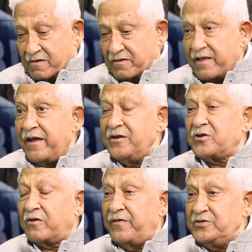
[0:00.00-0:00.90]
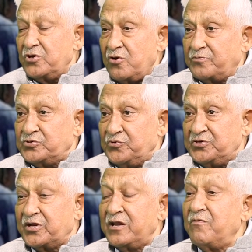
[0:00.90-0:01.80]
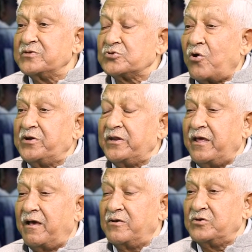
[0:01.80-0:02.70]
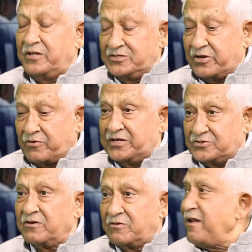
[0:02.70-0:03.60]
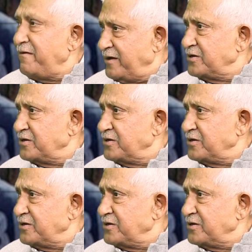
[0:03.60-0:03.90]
Absolutely. Intervention of judiciary was sought here this occasion. Let